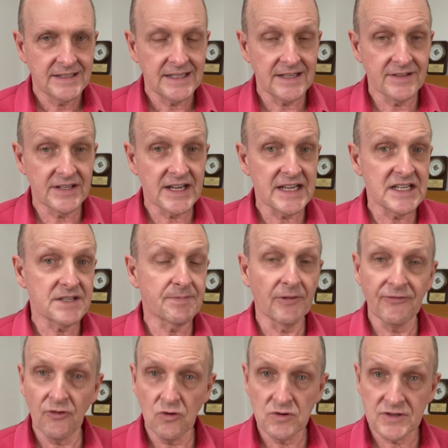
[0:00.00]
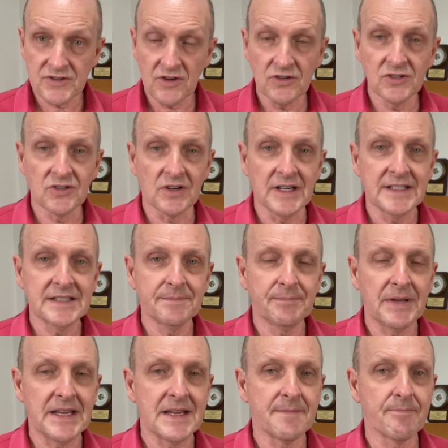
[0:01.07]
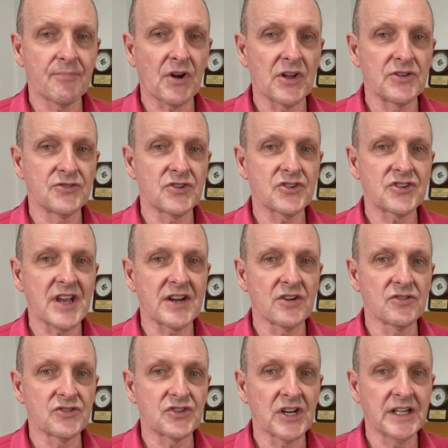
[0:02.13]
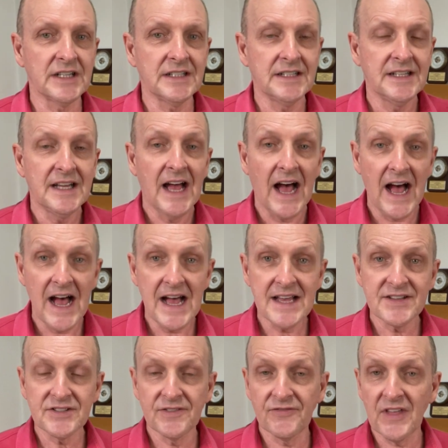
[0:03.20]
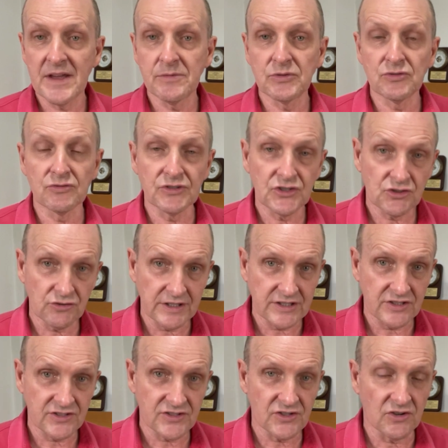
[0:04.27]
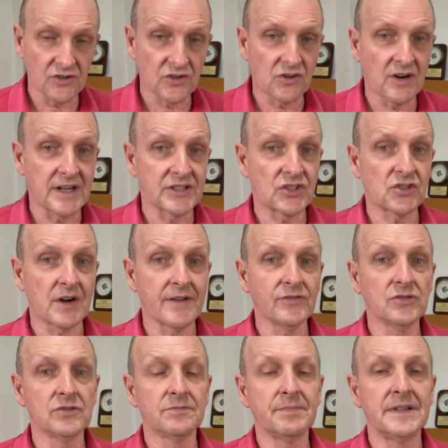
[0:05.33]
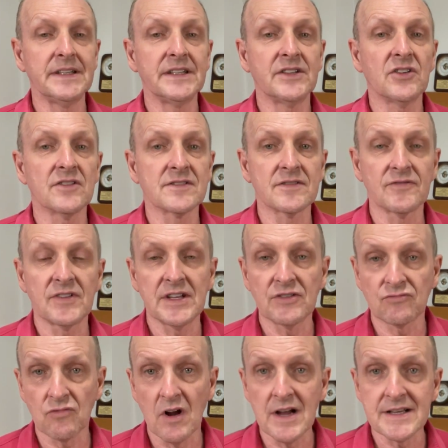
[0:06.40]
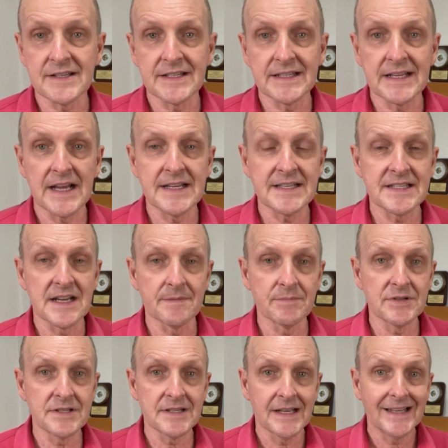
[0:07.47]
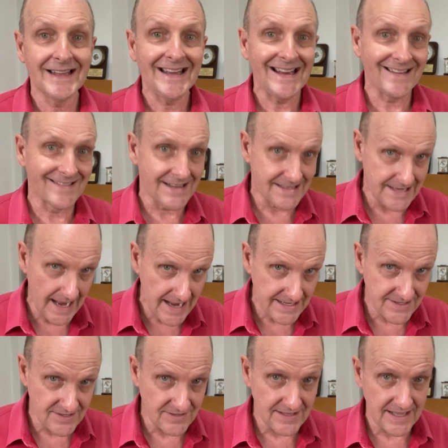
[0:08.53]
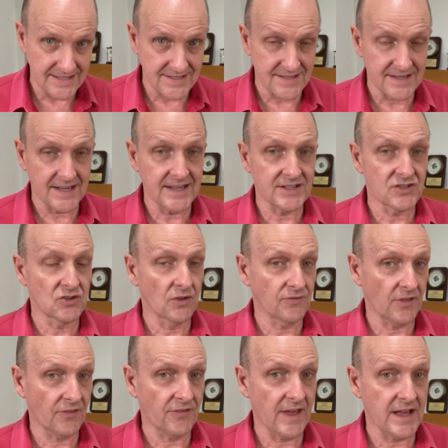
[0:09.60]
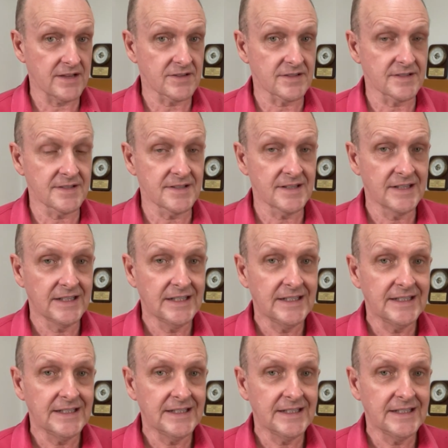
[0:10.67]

In the days before Songkran, P M Prayut Chan-o-cha asked if they would restrict Songkran travel because of the rising case numbers, in the tens at that stage, not the thousands.